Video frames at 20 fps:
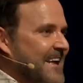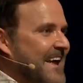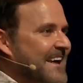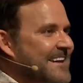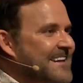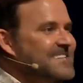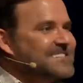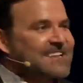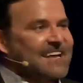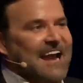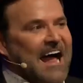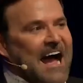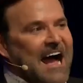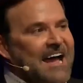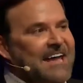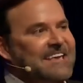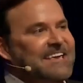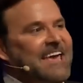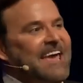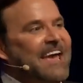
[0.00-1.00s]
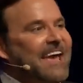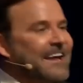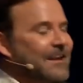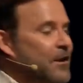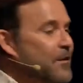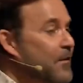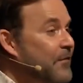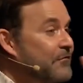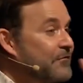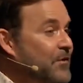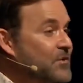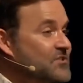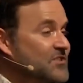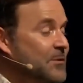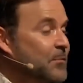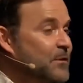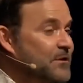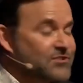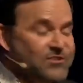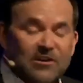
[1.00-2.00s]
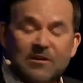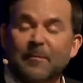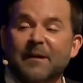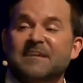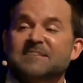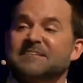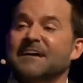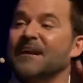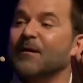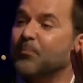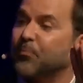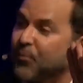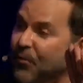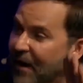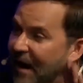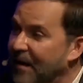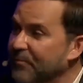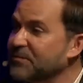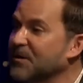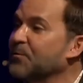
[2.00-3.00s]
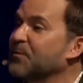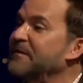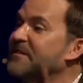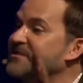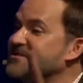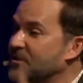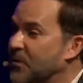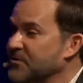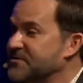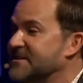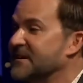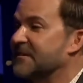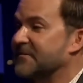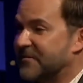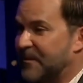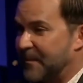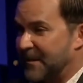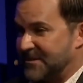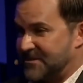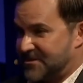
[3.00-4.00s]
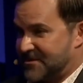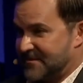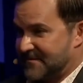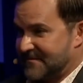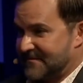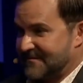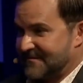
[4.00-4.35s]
And he said, I can't. The first thing, Jeremiah's got a problem with his own self image.